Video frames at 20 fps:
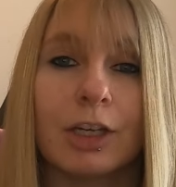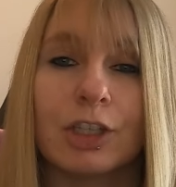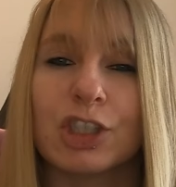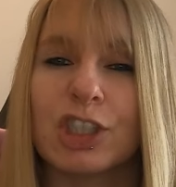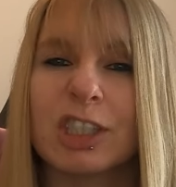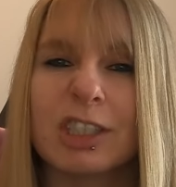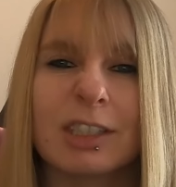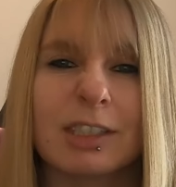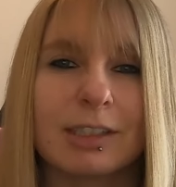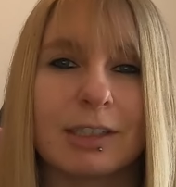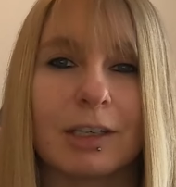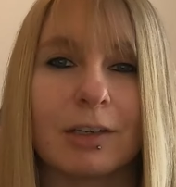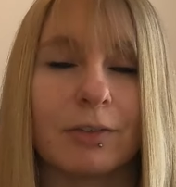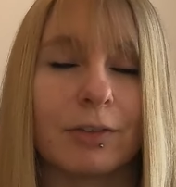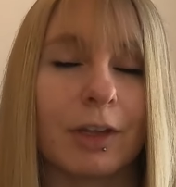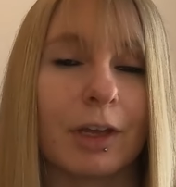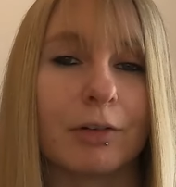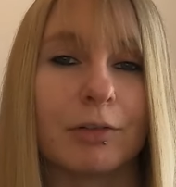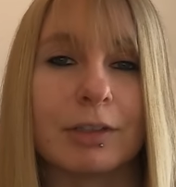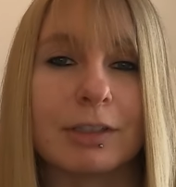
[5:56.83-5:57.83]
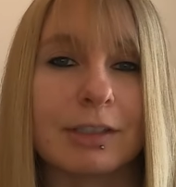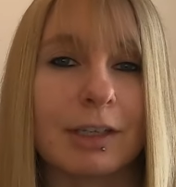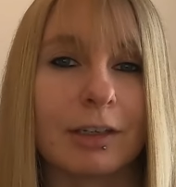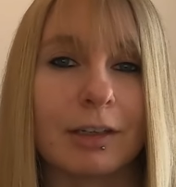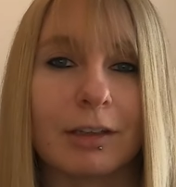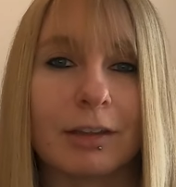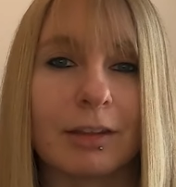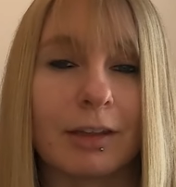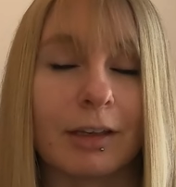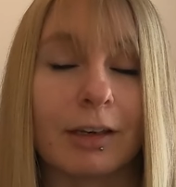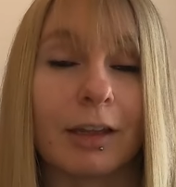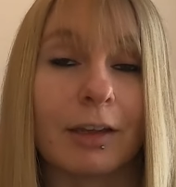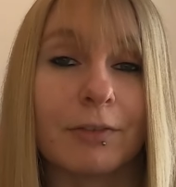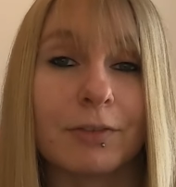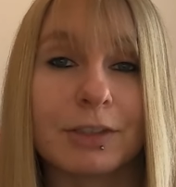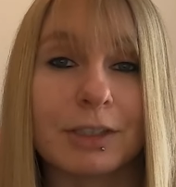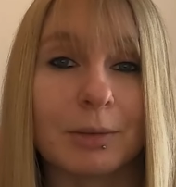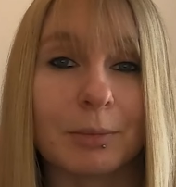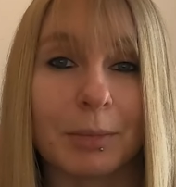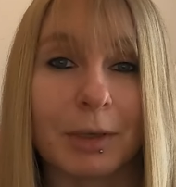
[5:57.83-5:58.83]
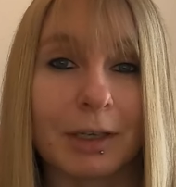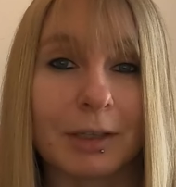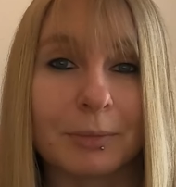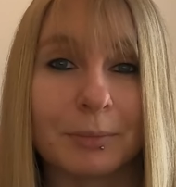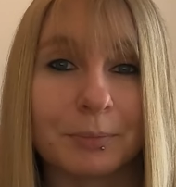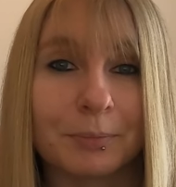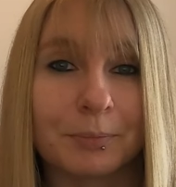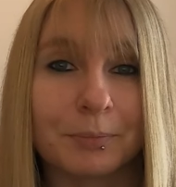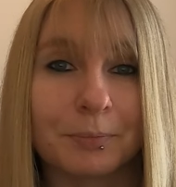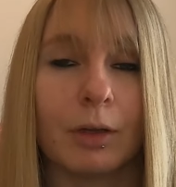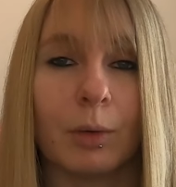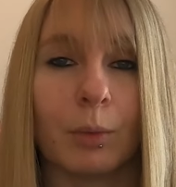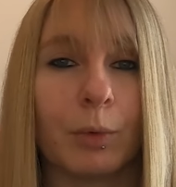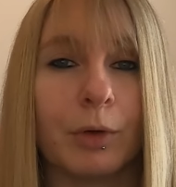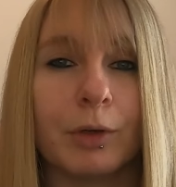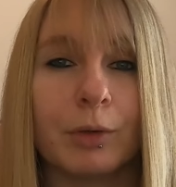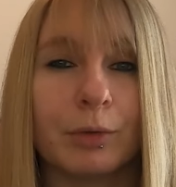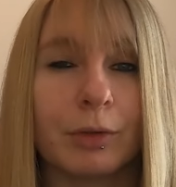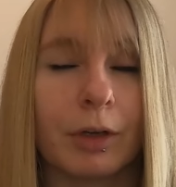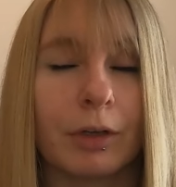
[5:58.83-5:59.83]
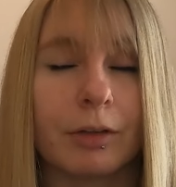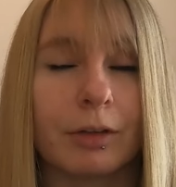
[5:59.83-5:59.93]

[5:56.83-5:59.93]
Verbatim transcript: just to see if there is anything left in me. We all